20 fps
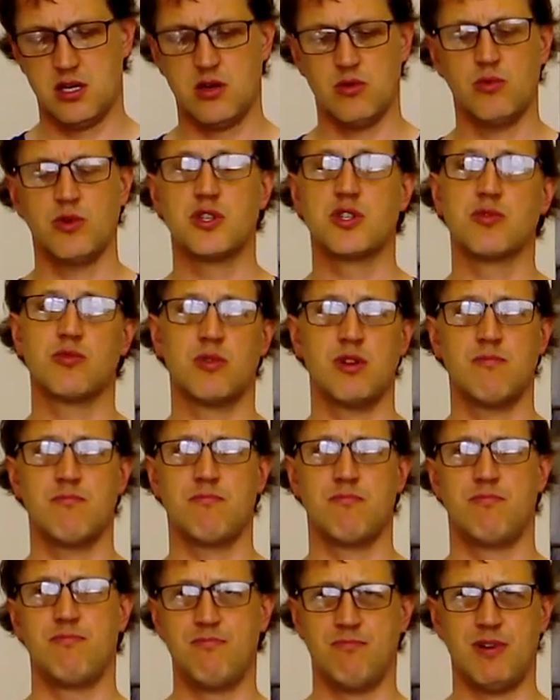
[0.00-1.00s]
which we
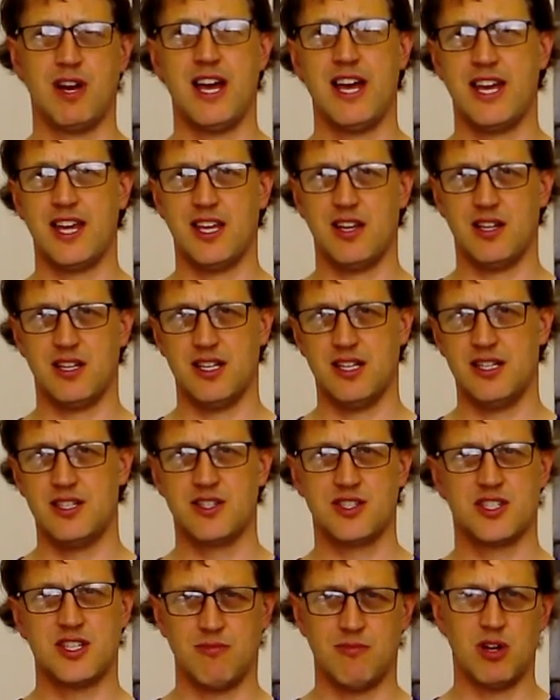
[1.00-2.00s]
play in a
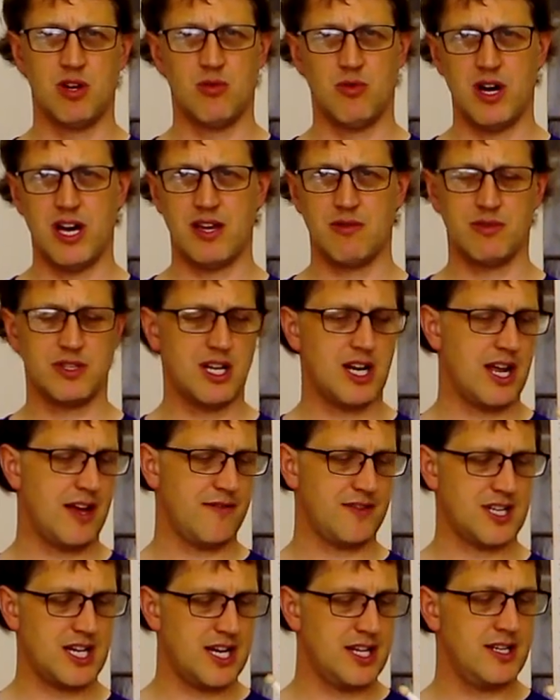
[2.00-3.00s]
similar way with the left
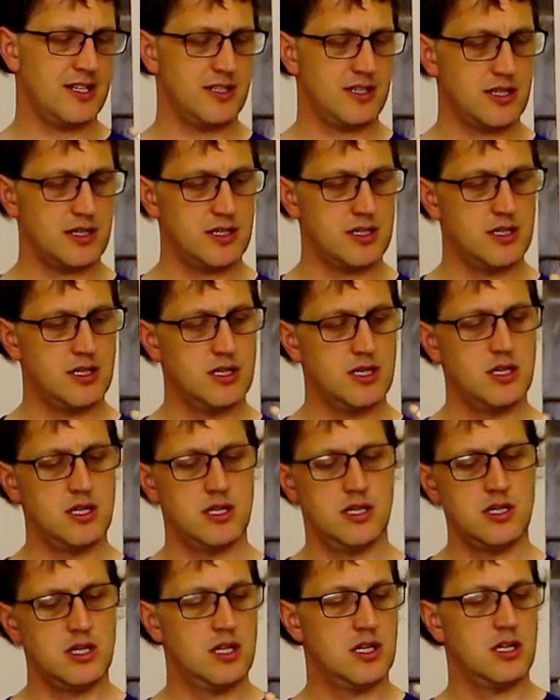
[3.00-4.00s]
hand.
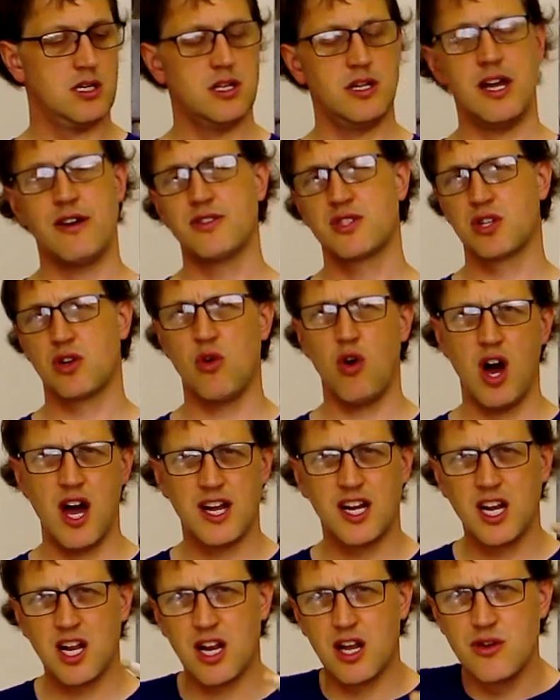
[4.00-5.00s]
Now it's quite a
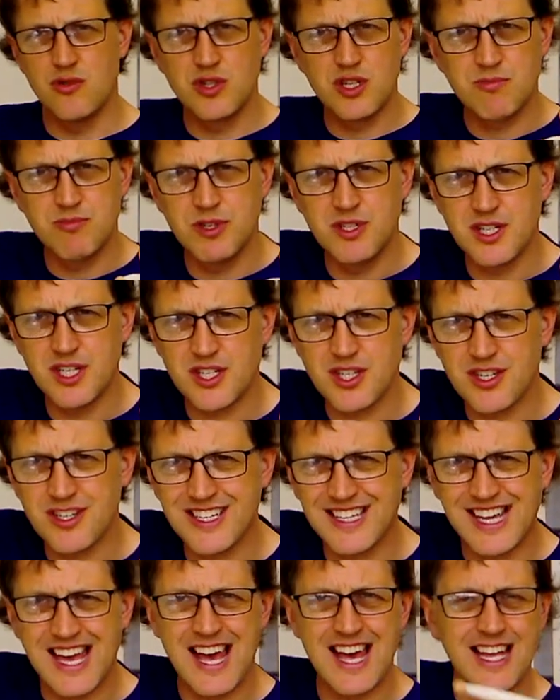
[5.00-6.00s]
closed position
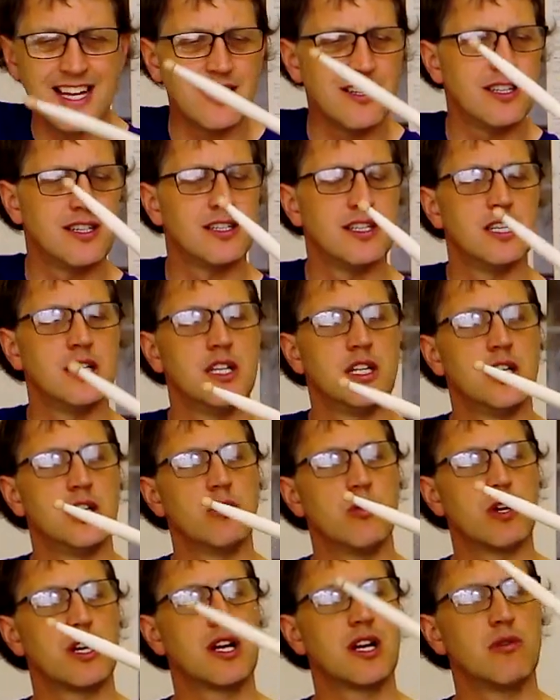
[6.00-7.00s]
again.
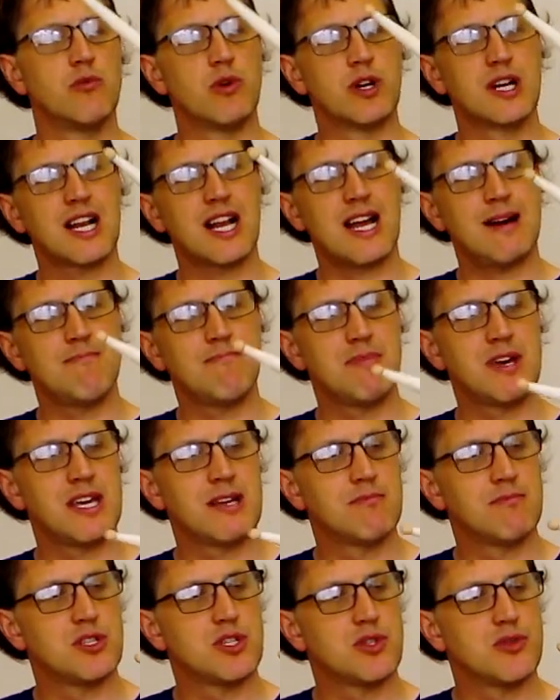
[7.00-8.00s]
We're clamping
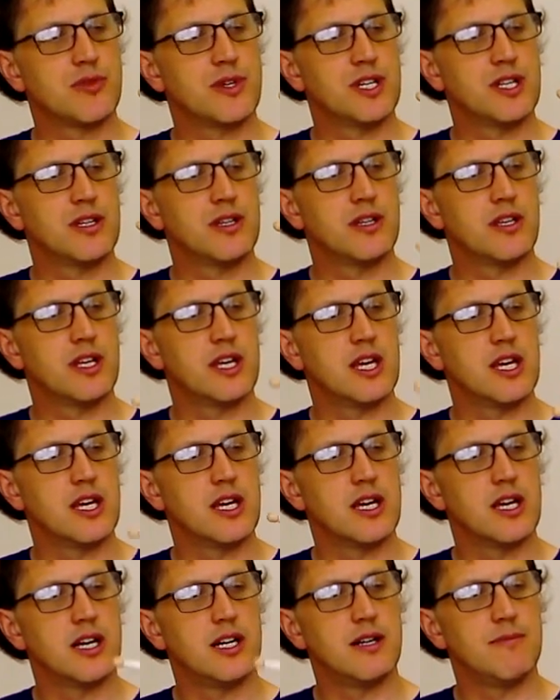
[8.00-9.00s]
between
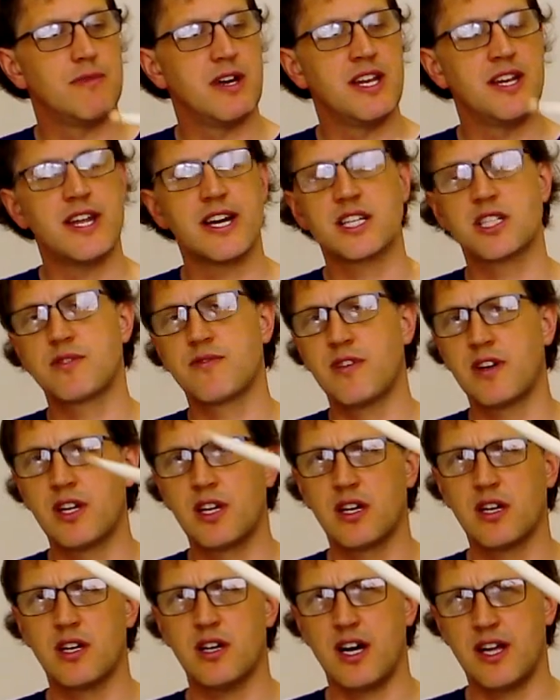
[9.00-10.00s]
the index
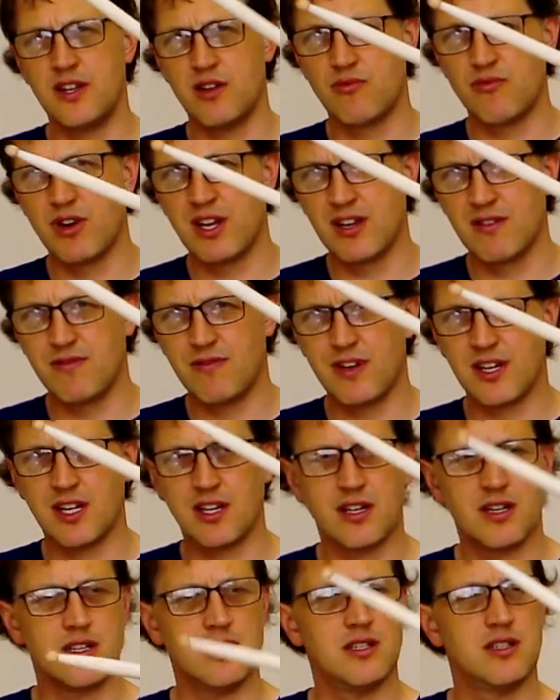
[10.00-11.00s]
finger and the ring
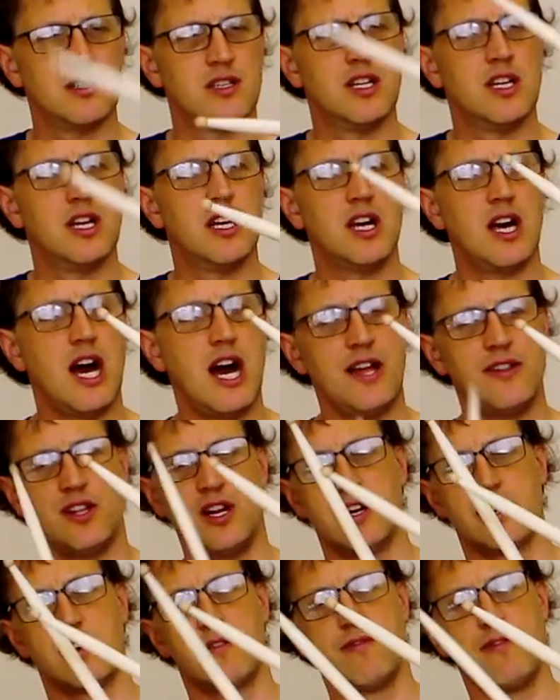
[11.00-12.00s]
finger, and the
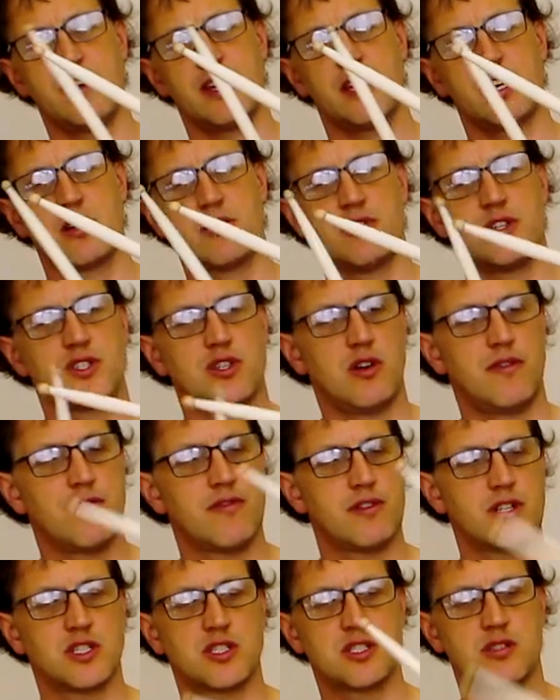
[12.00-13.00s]
little finger is
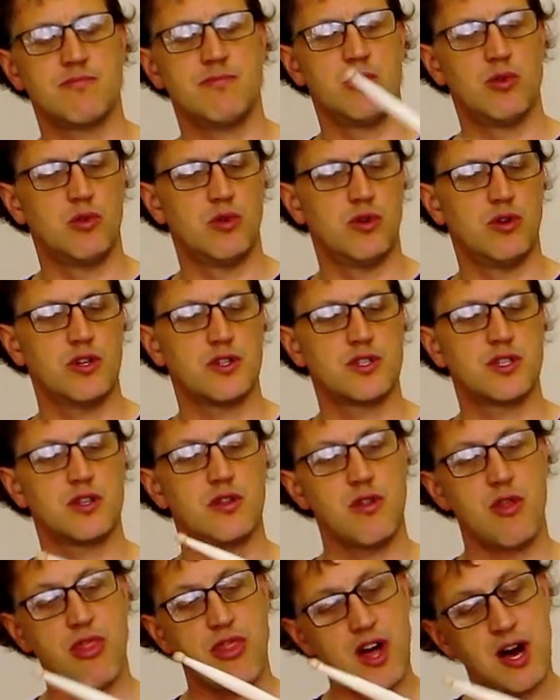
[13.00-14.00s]
offering support.
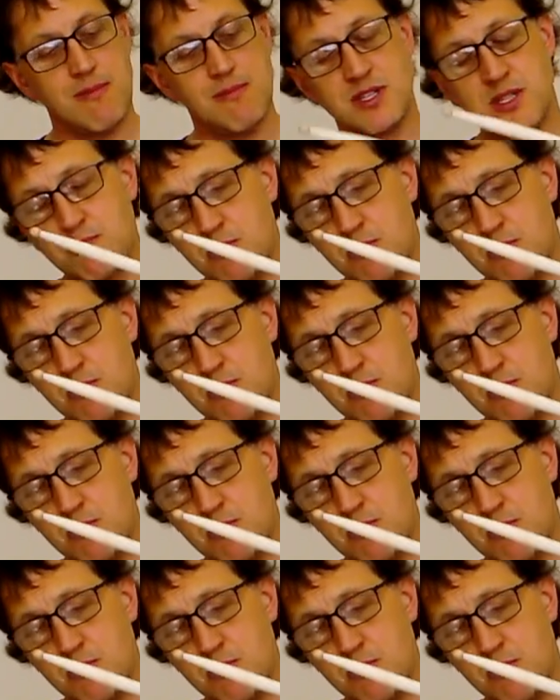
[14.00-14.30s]
The thumb is